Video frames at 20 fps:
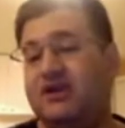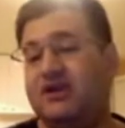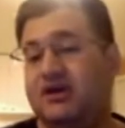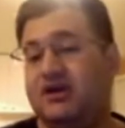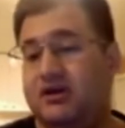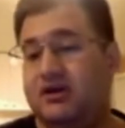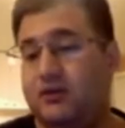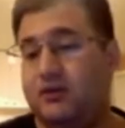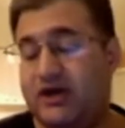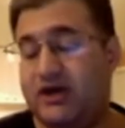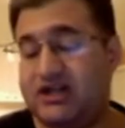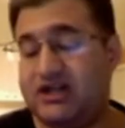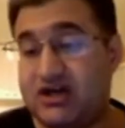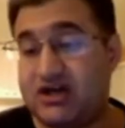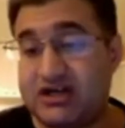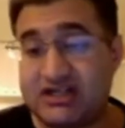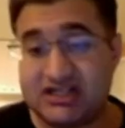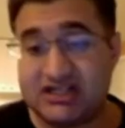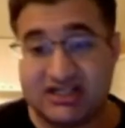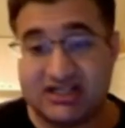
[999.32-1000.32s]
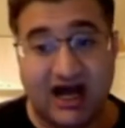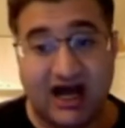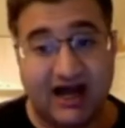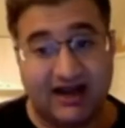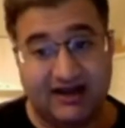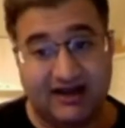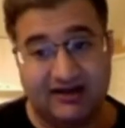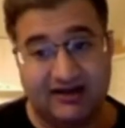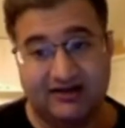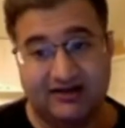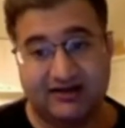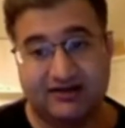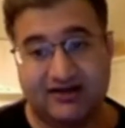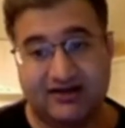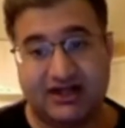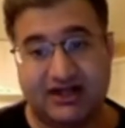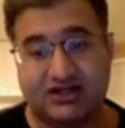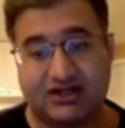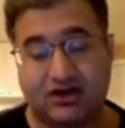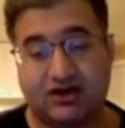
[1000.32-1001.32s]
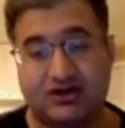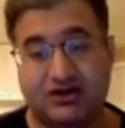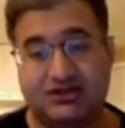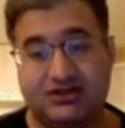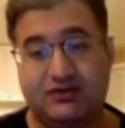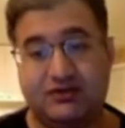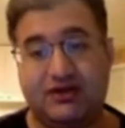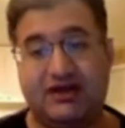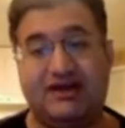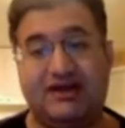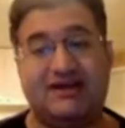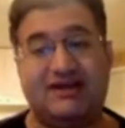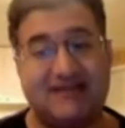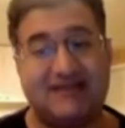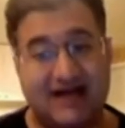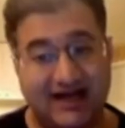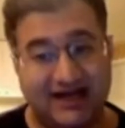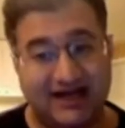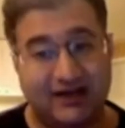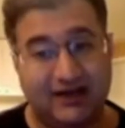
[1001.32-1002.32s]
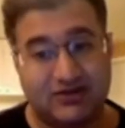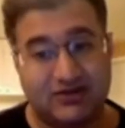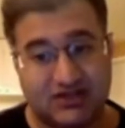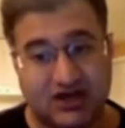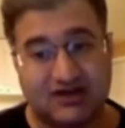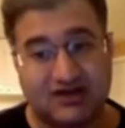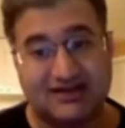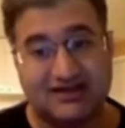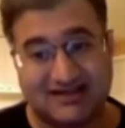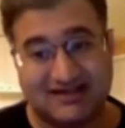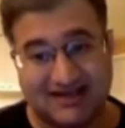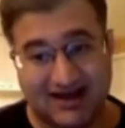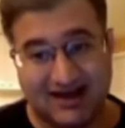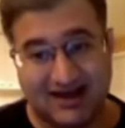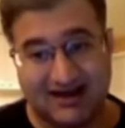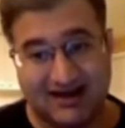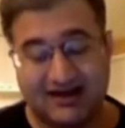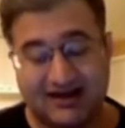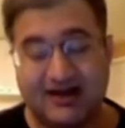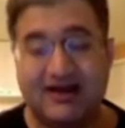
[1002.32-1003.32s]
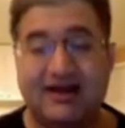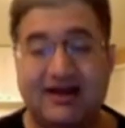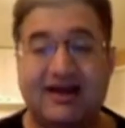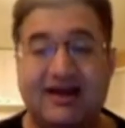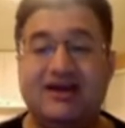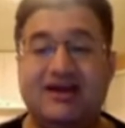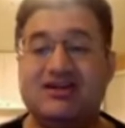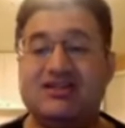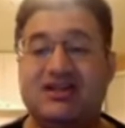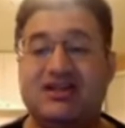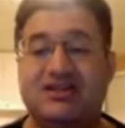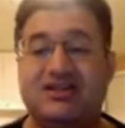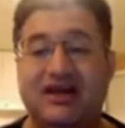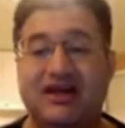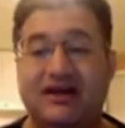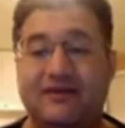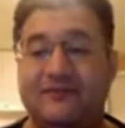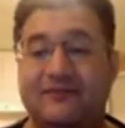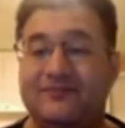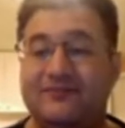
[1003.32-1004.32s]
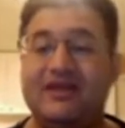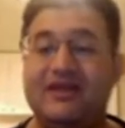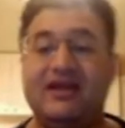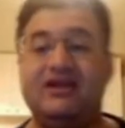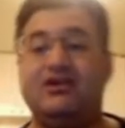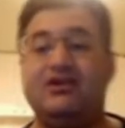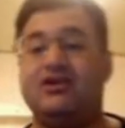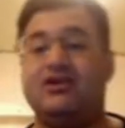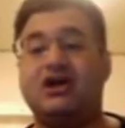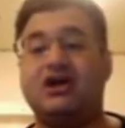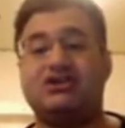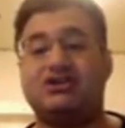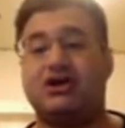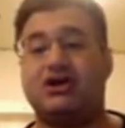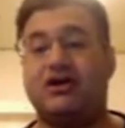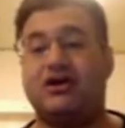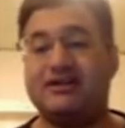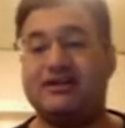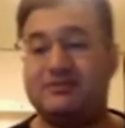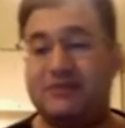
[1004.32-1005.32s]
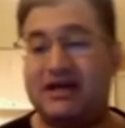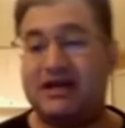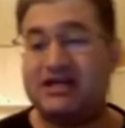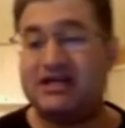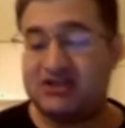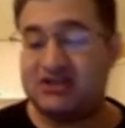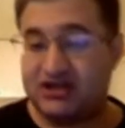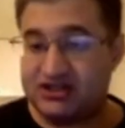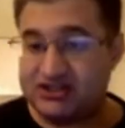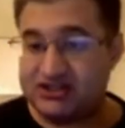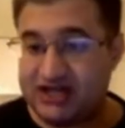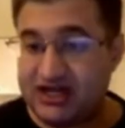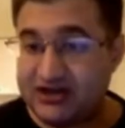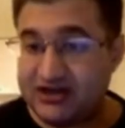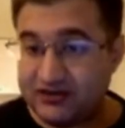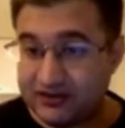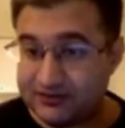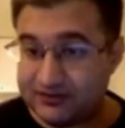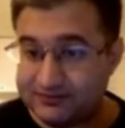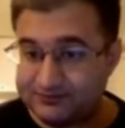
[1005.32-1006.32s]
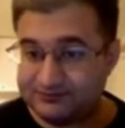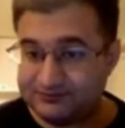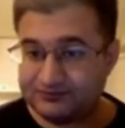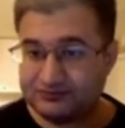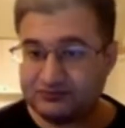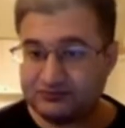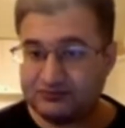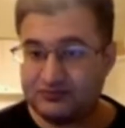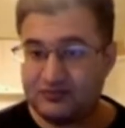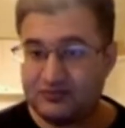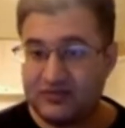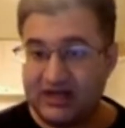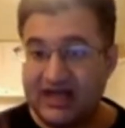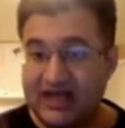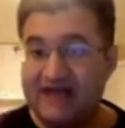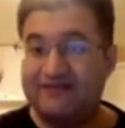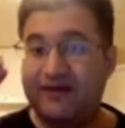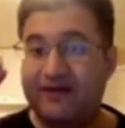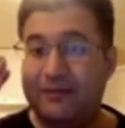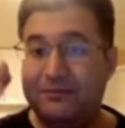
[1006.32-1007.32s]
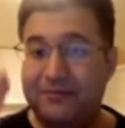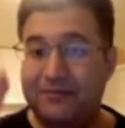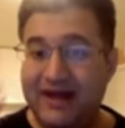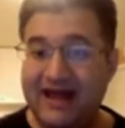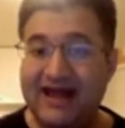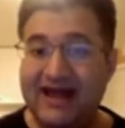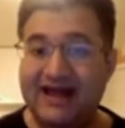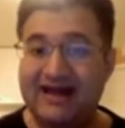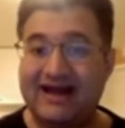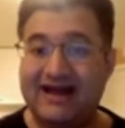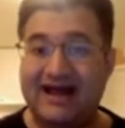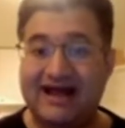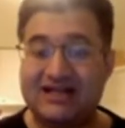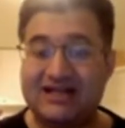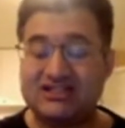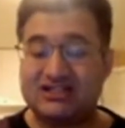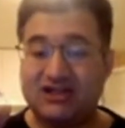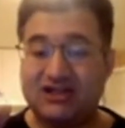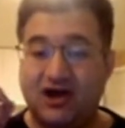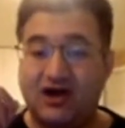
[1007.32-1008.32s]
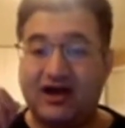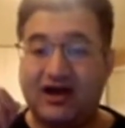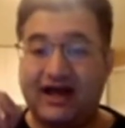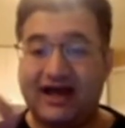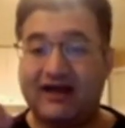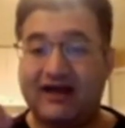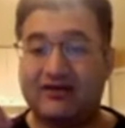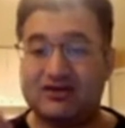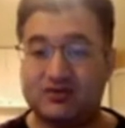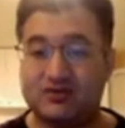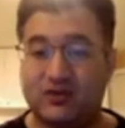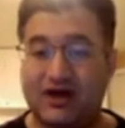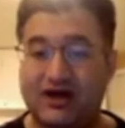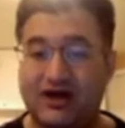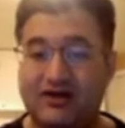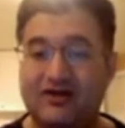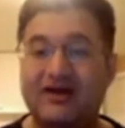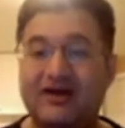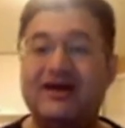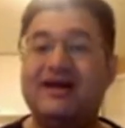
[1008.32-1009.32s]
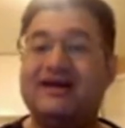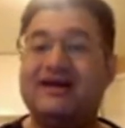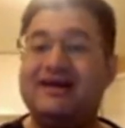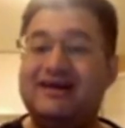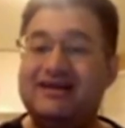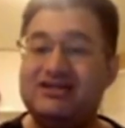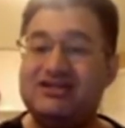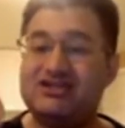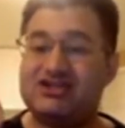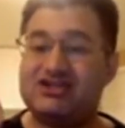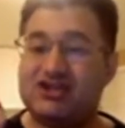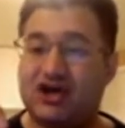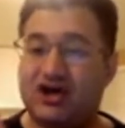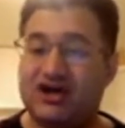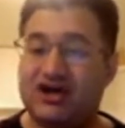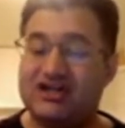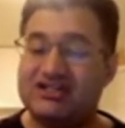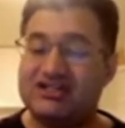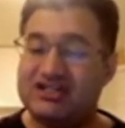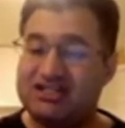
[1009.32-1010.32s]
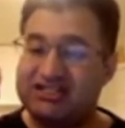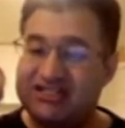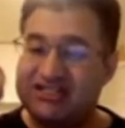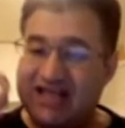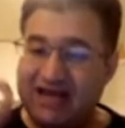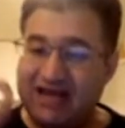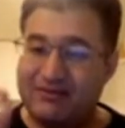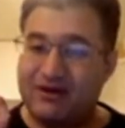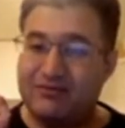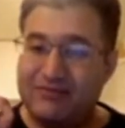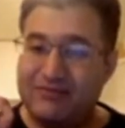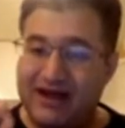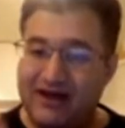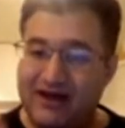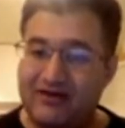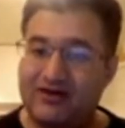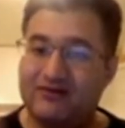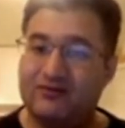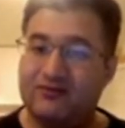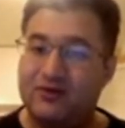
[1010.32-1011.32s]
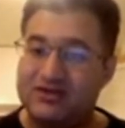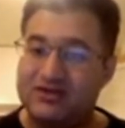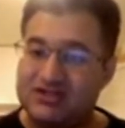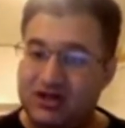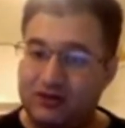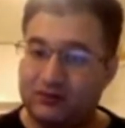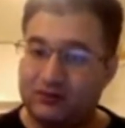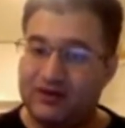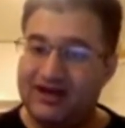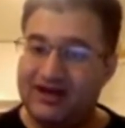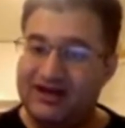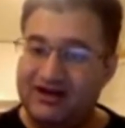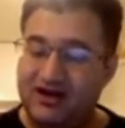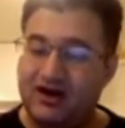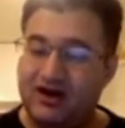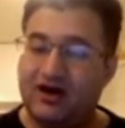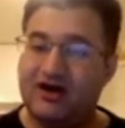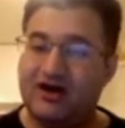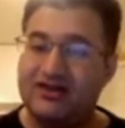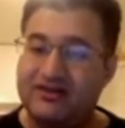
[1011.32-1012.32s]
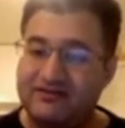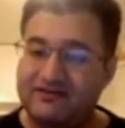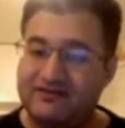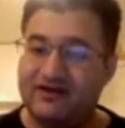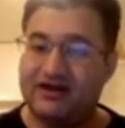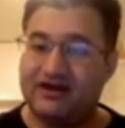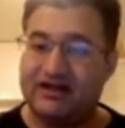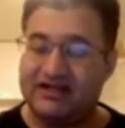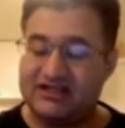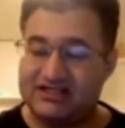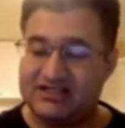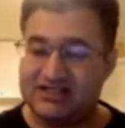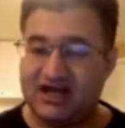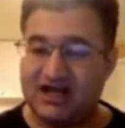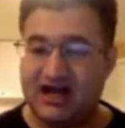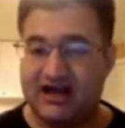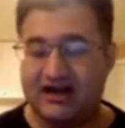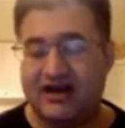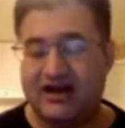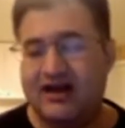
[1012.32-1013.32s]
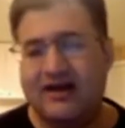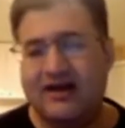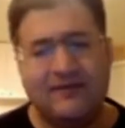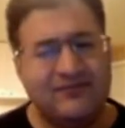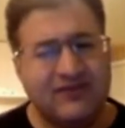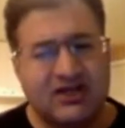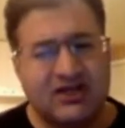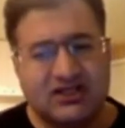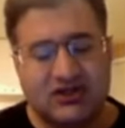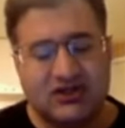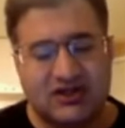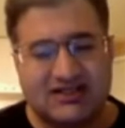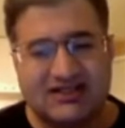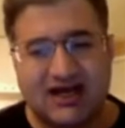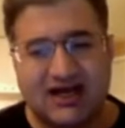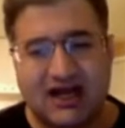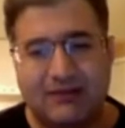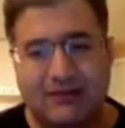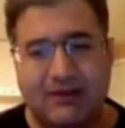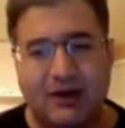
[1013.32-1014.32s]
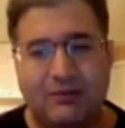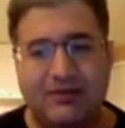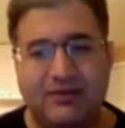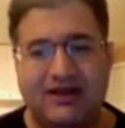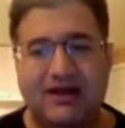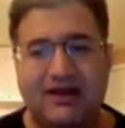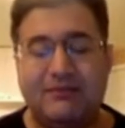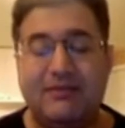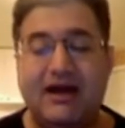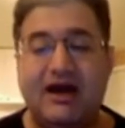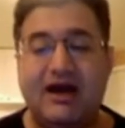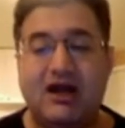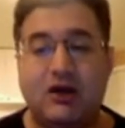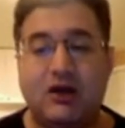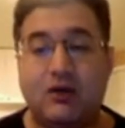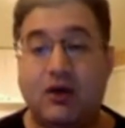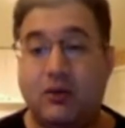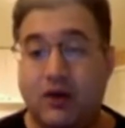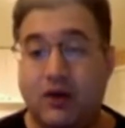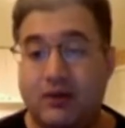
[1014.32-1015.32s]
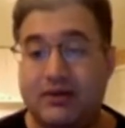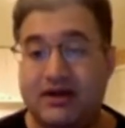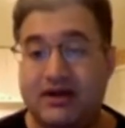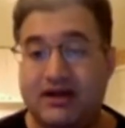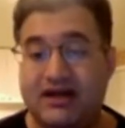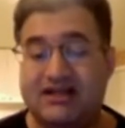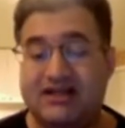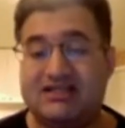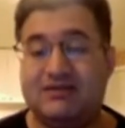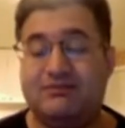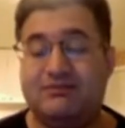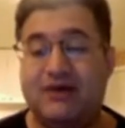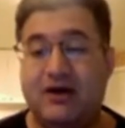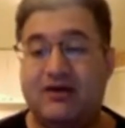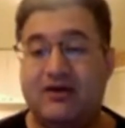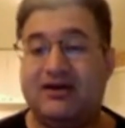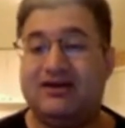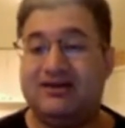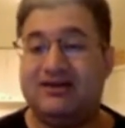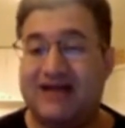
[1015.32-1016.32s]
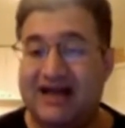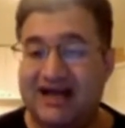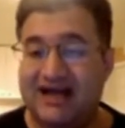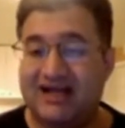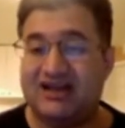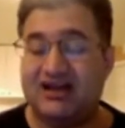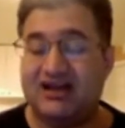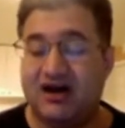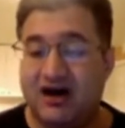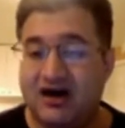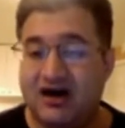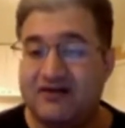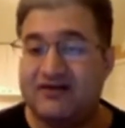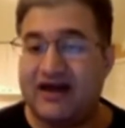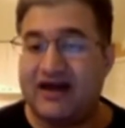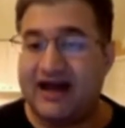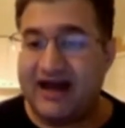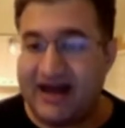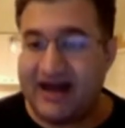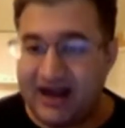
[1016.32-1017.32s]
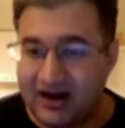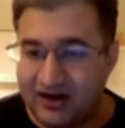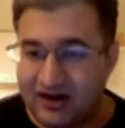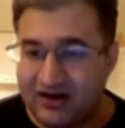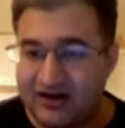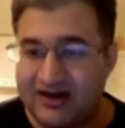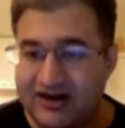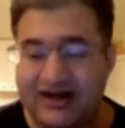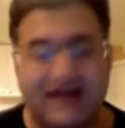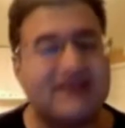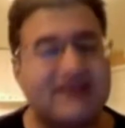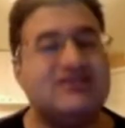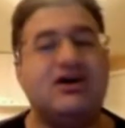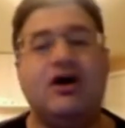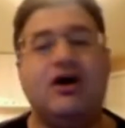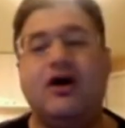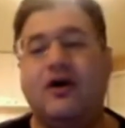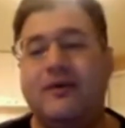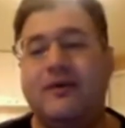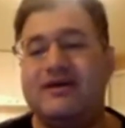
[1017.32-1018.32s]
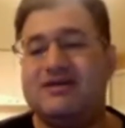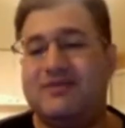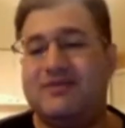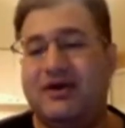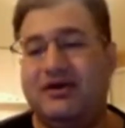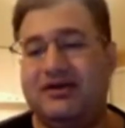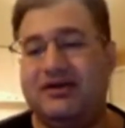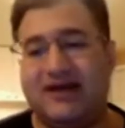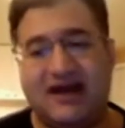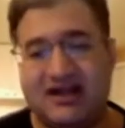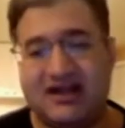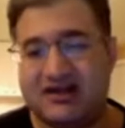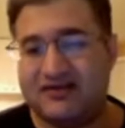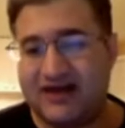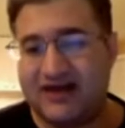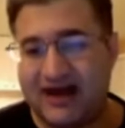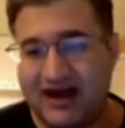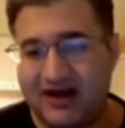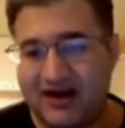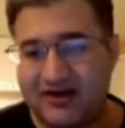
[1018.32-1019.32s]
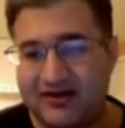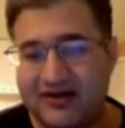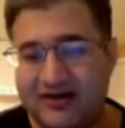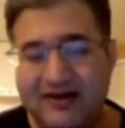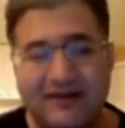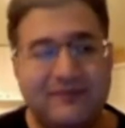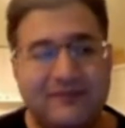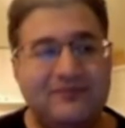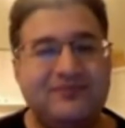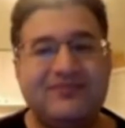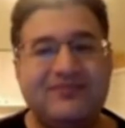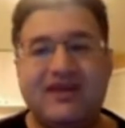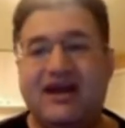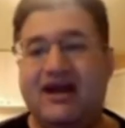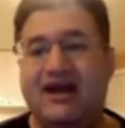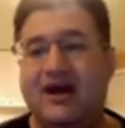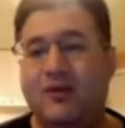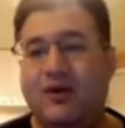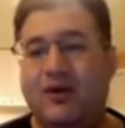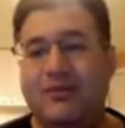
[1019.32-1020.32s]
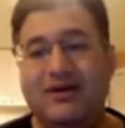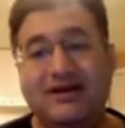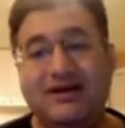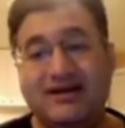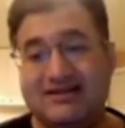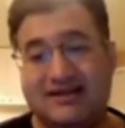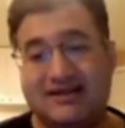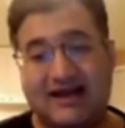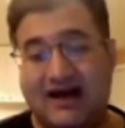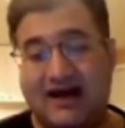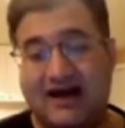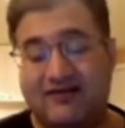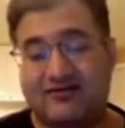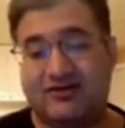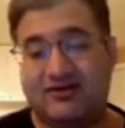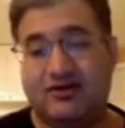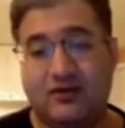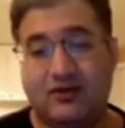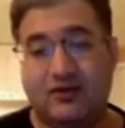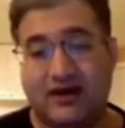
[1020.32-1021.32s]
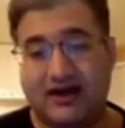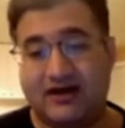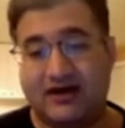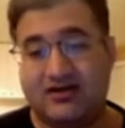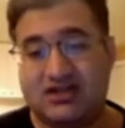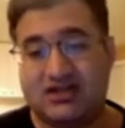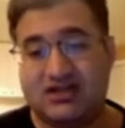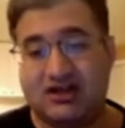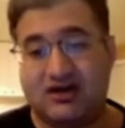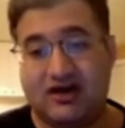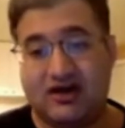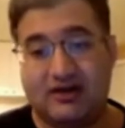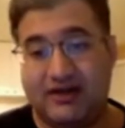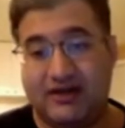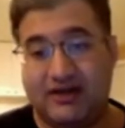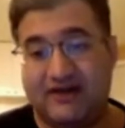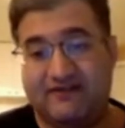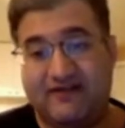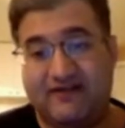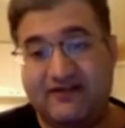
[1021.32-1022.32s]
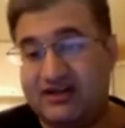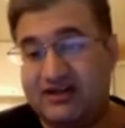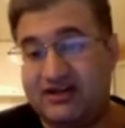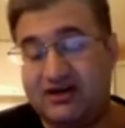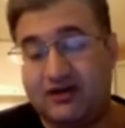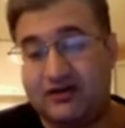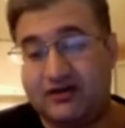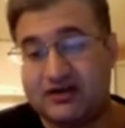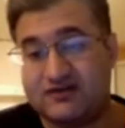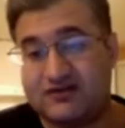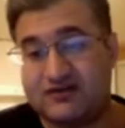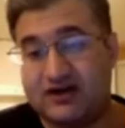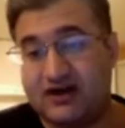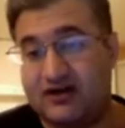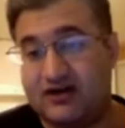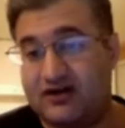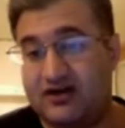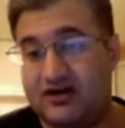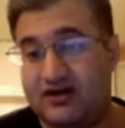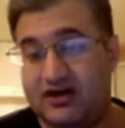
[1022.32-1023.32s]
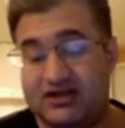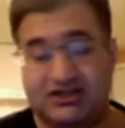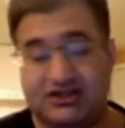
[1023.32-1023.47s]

When it's on a sign, they charge you exactly what's on the sign. And here's the thing. You're not charged based on gender. If a man has long hair as well, he's charged the same amount of what's written on the fucking sign. So it's not about being a man or a woman. It's about length of hair. It's always about length of hair. And a woman doesn't have to go to a hair salon and pay $50 for a haircut.